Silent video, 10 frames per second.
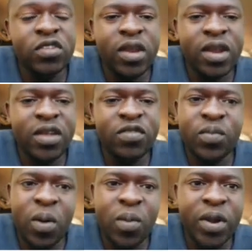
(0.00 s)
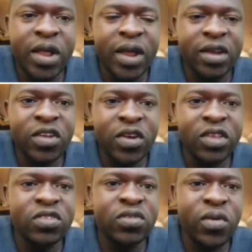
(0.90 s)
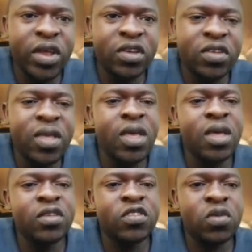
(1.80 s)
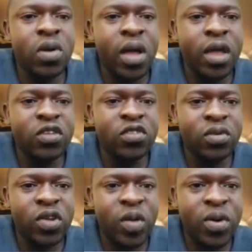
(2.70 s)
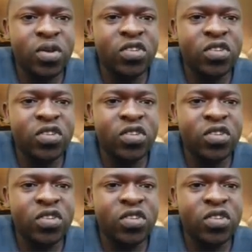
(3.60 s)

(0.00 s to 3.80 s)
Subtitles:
right and left pulmonary arteries, right? So I talked